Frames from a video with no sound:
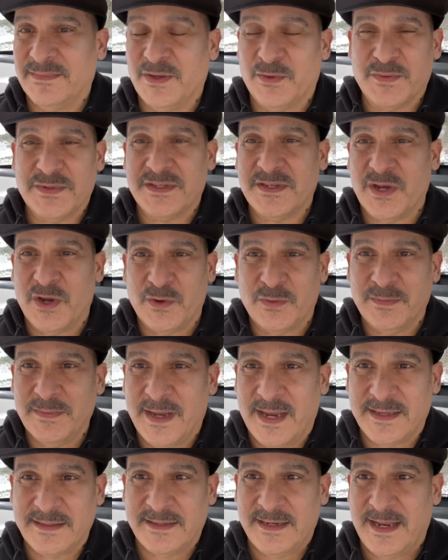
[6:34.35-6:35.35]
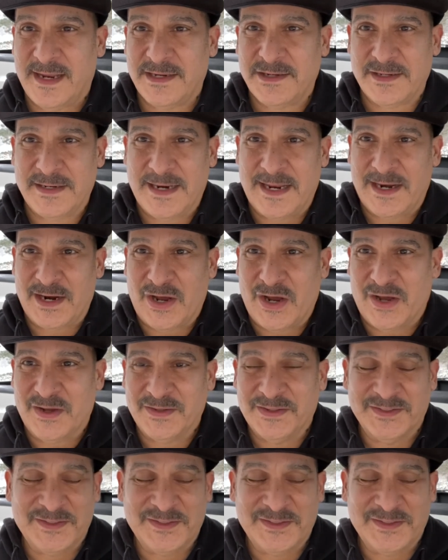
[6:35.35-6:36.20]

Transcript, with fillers: There was no hesitation at all.